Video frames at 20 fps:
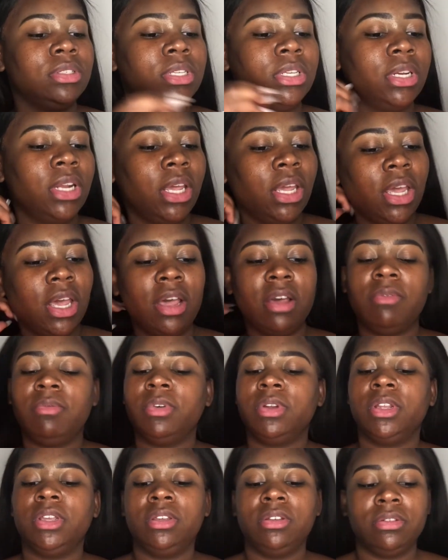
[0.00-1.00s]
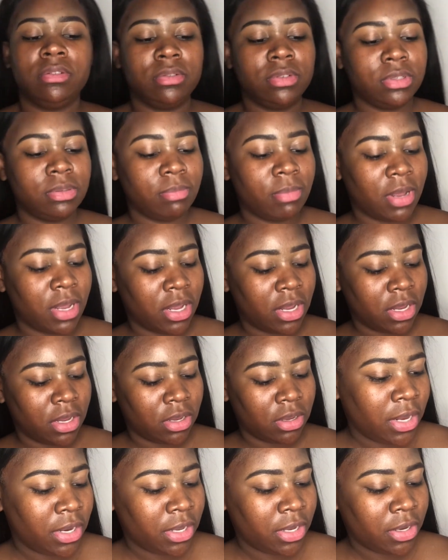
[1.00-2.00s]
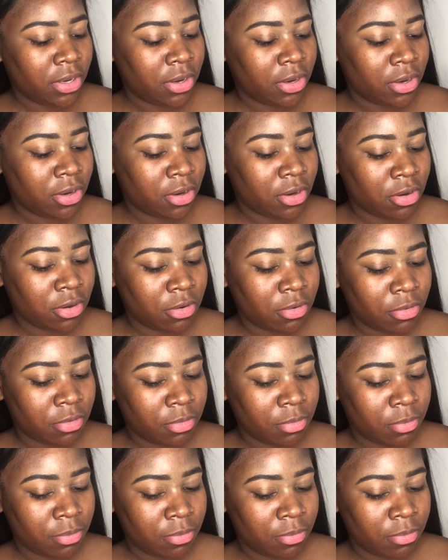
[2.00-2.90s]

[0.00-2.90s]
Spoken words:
Today I want to use my Girl